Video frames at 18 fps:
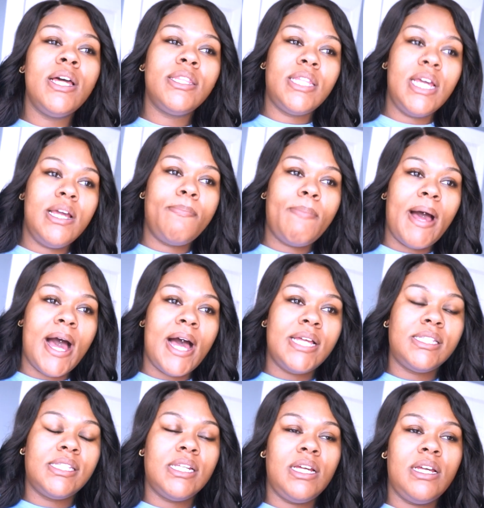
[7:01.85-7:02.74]
Think
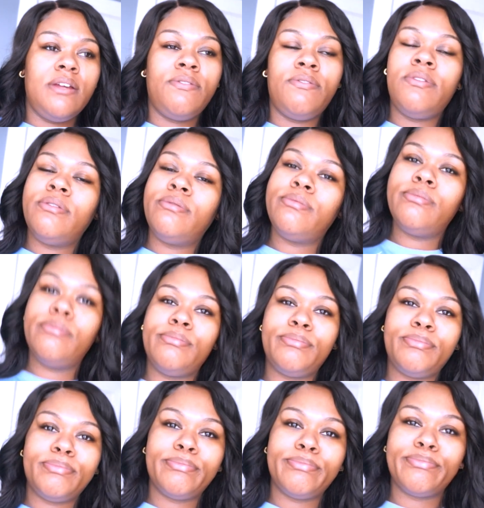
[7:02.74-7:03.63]
positive
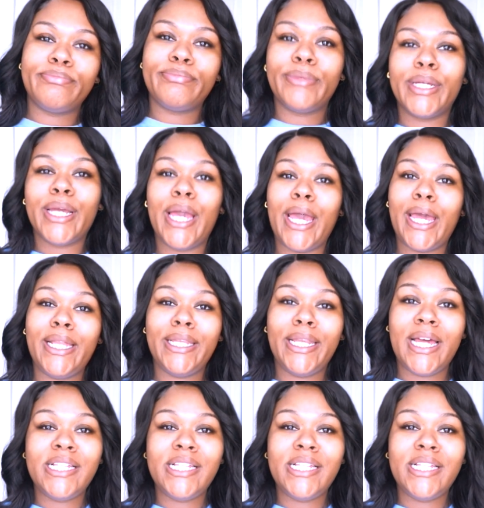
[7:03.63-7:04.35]
and